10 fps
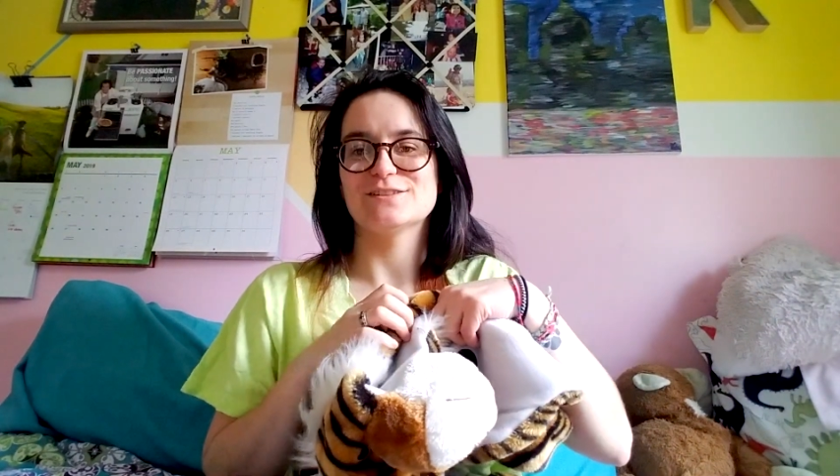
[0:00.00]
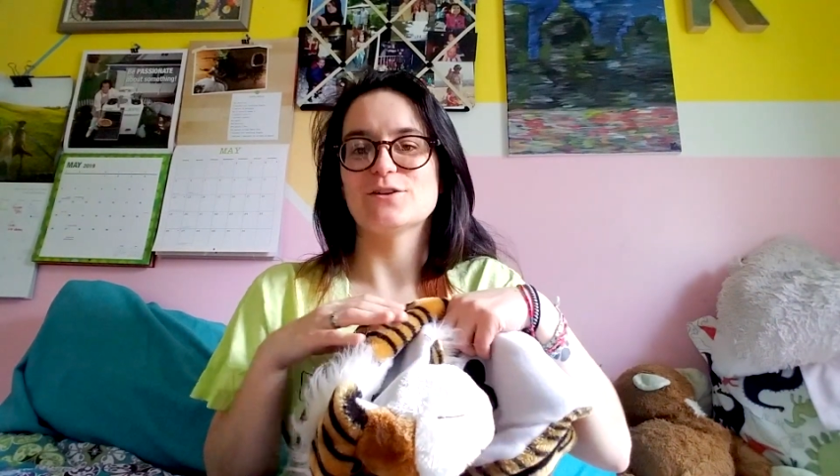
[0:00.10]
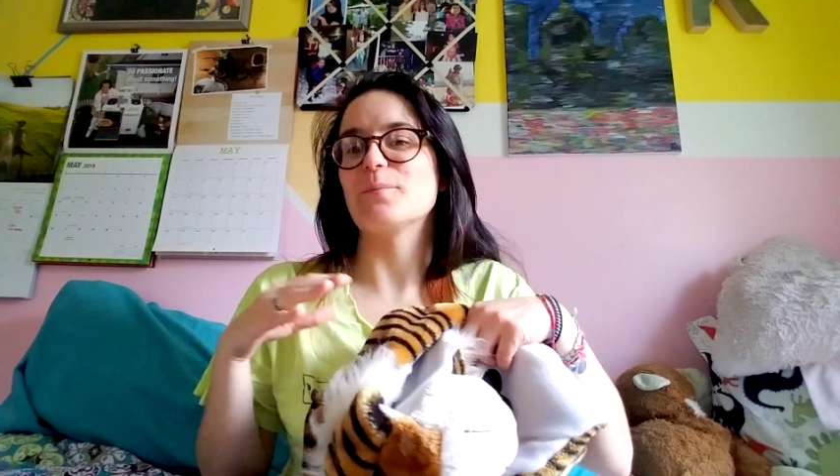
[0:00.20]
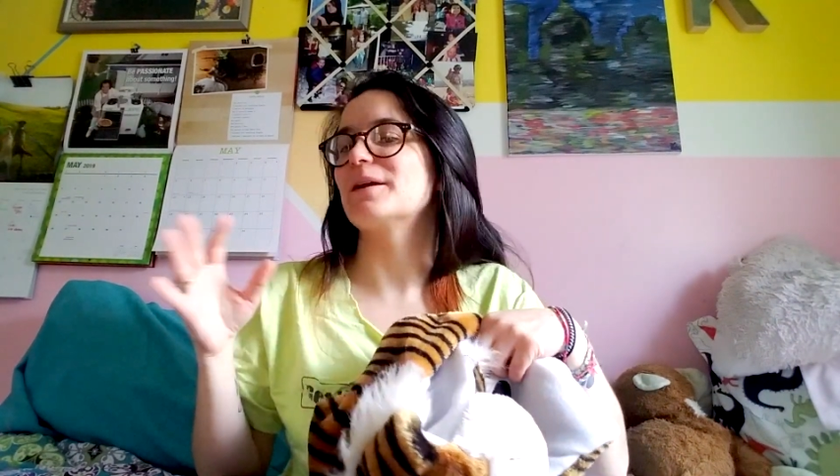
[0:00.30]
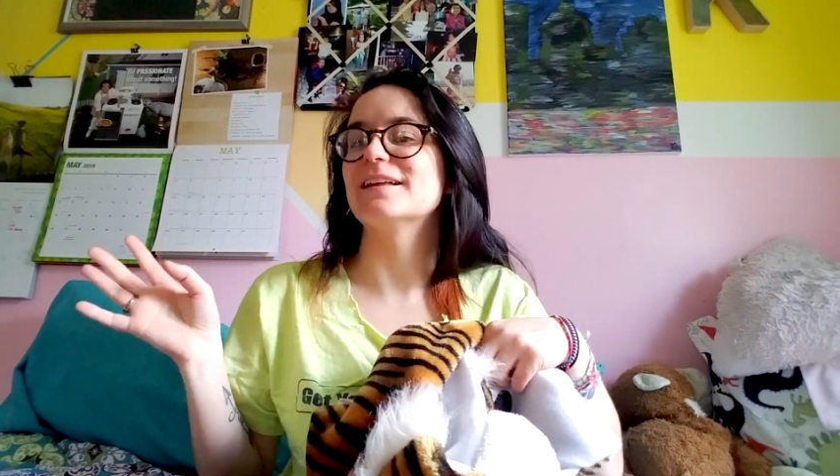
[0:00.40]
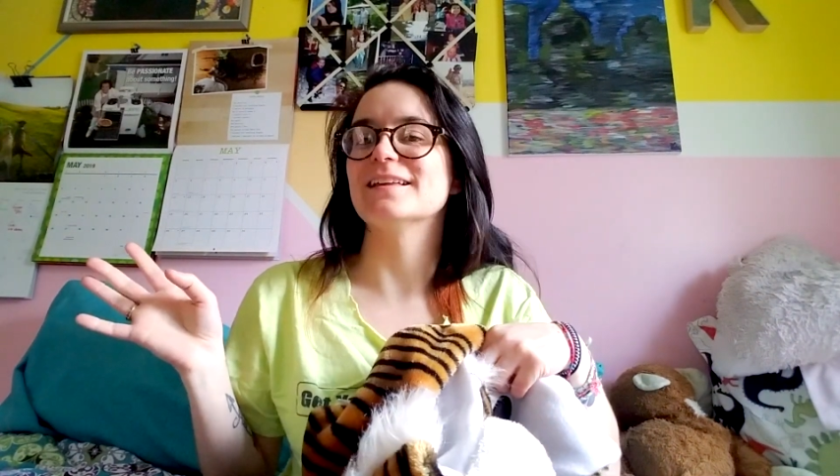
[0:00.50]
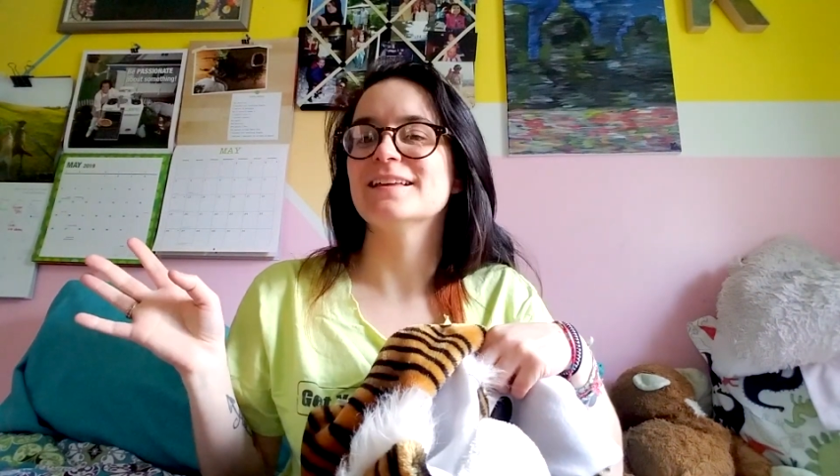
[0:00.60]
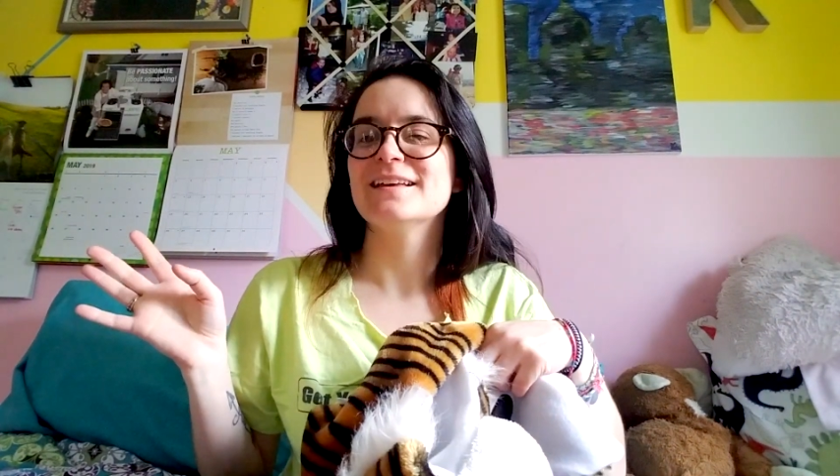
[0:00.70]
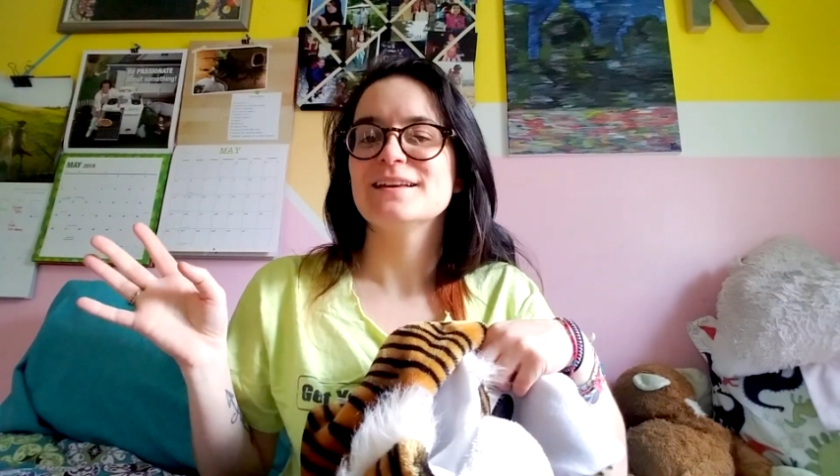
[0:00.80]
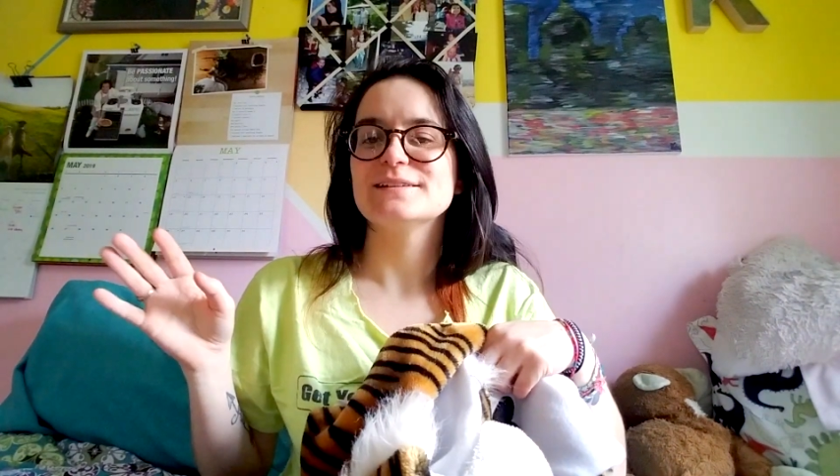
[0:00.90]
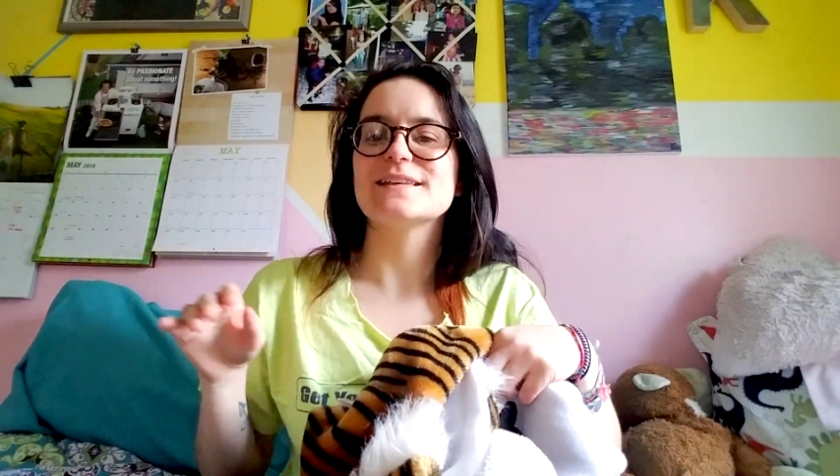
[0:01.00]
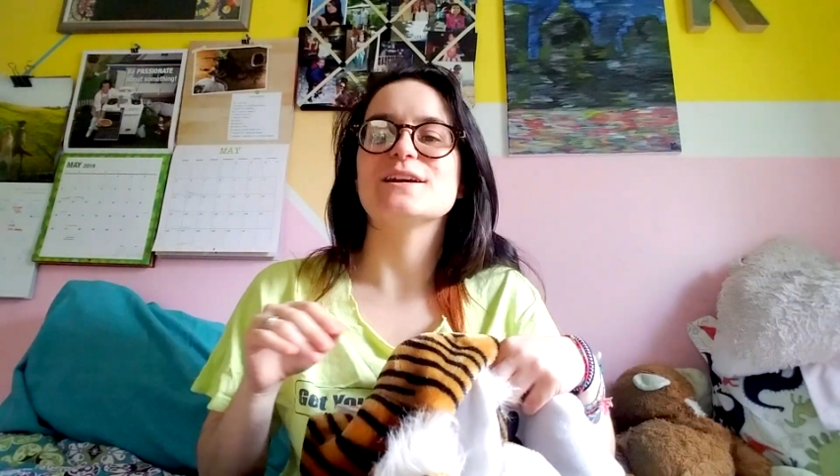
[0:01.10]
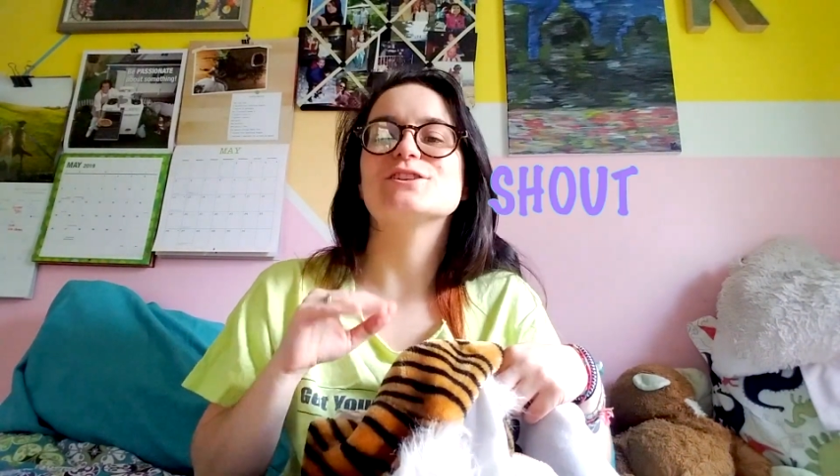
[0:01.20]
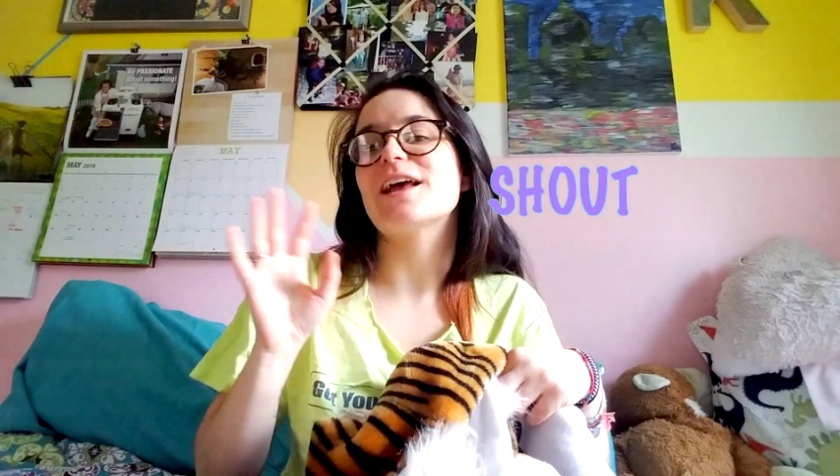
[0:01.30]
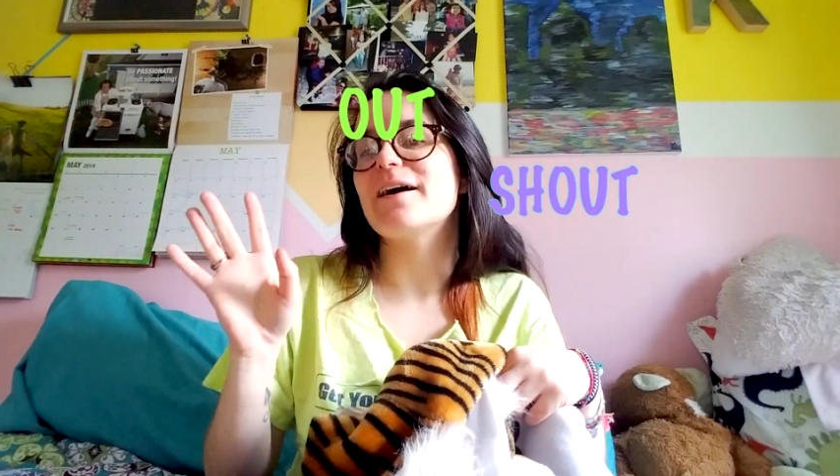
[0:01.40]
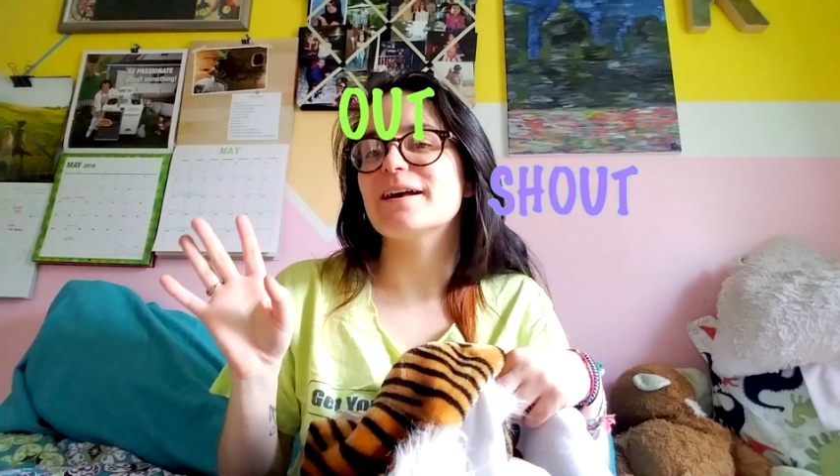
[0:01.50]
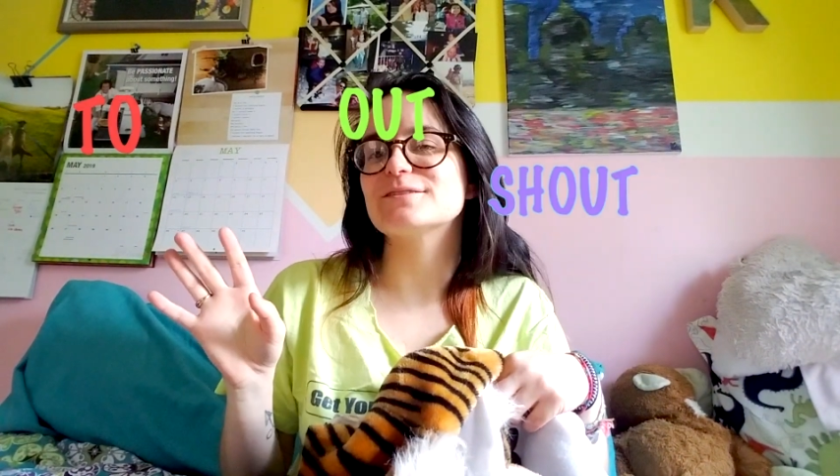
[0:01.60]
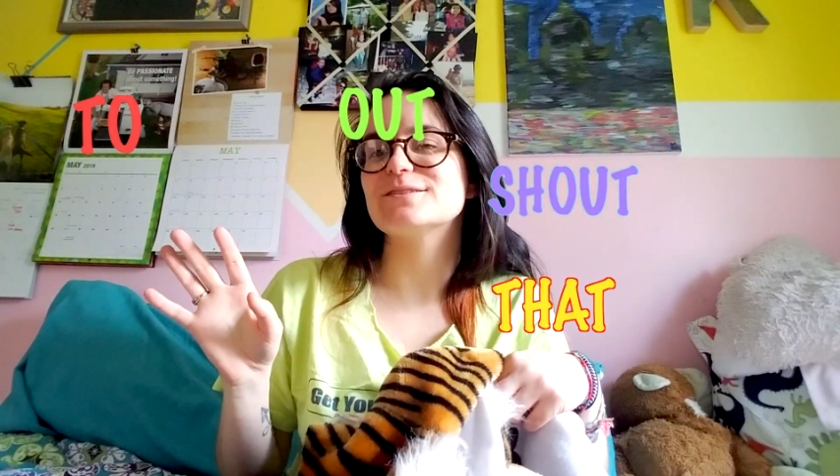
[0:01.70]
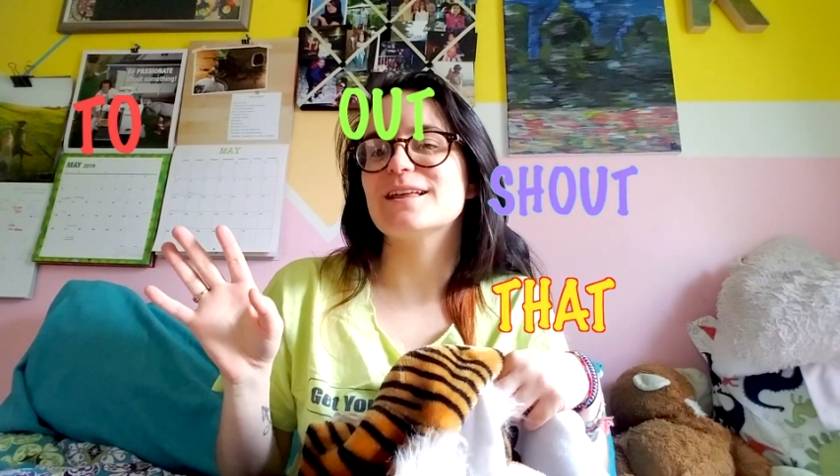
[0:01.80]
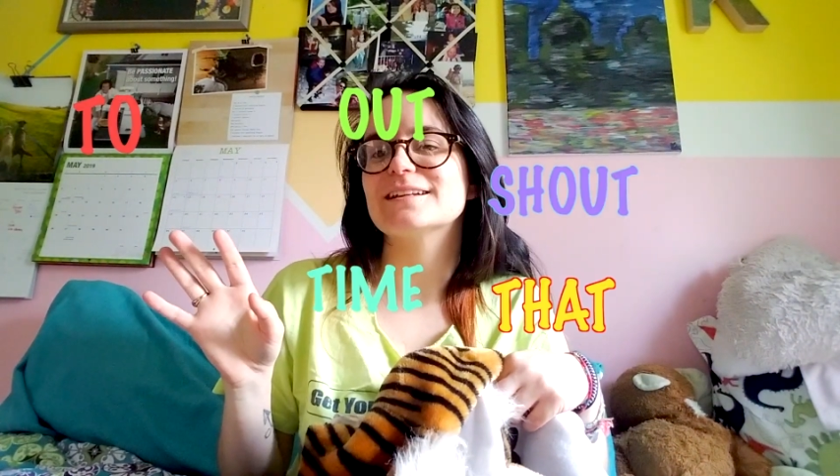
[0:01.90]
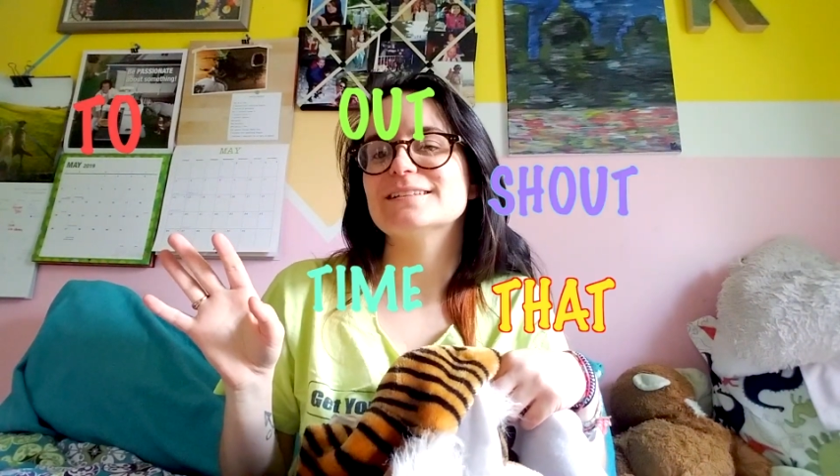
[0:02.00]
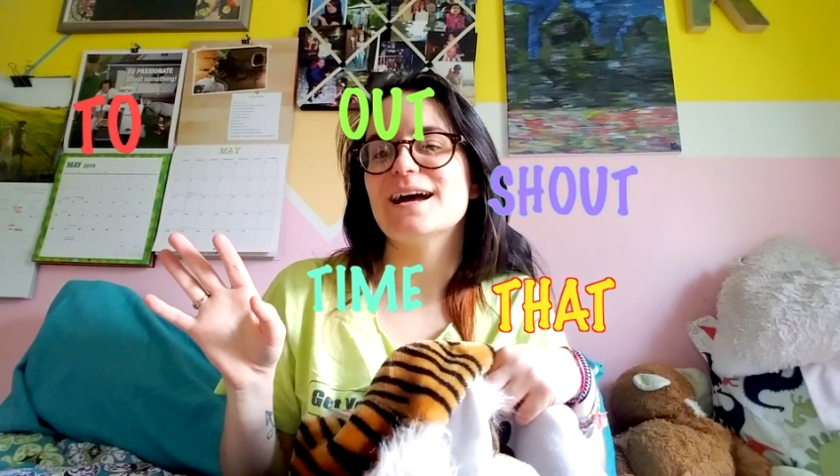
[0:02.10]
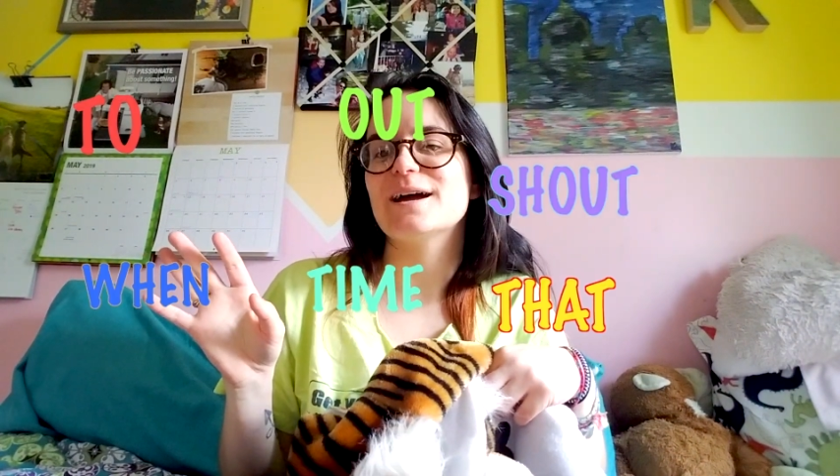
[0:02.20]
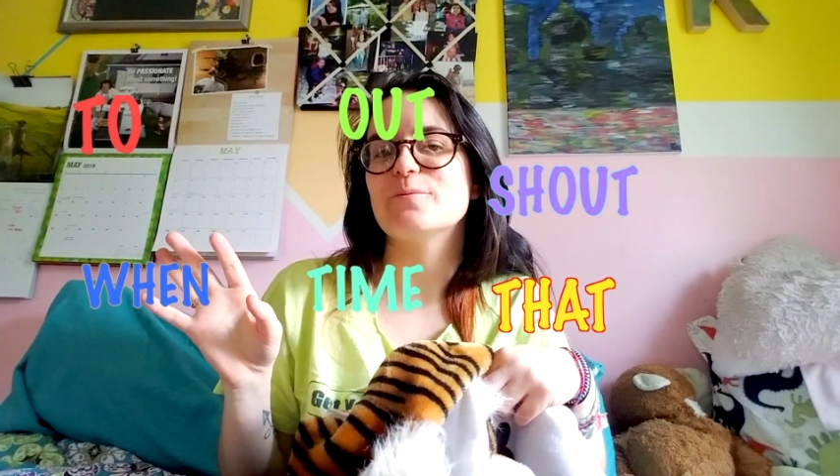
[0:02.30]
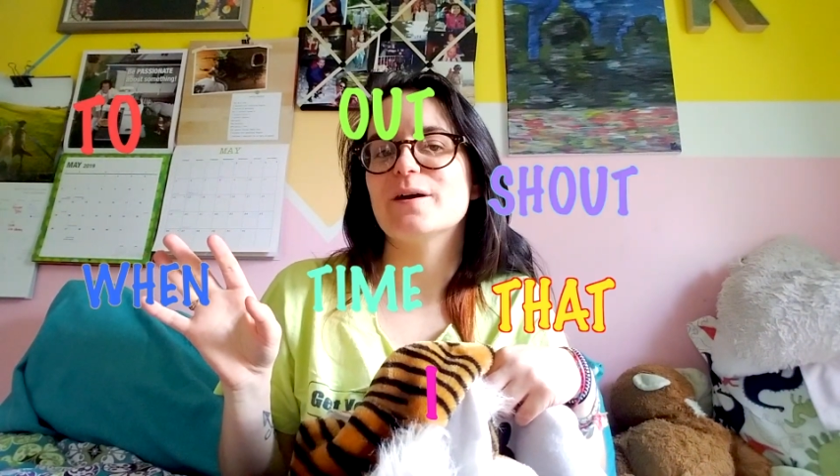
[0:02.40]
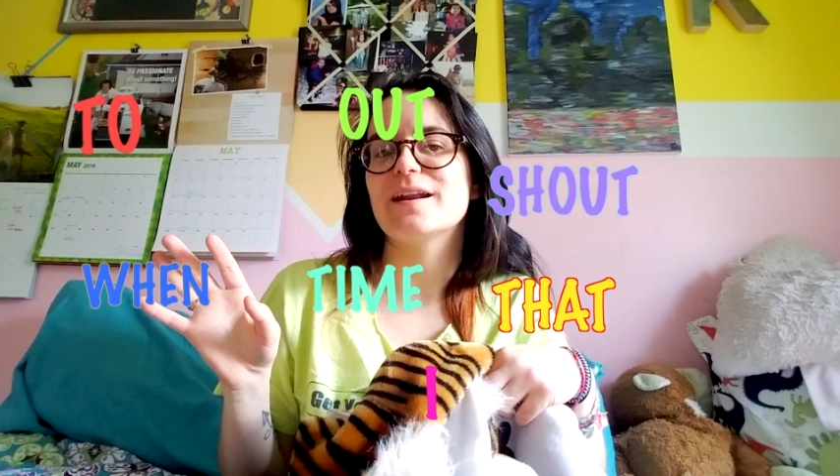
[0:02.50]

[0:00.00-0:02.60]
So I'm gonna say shout out to that time when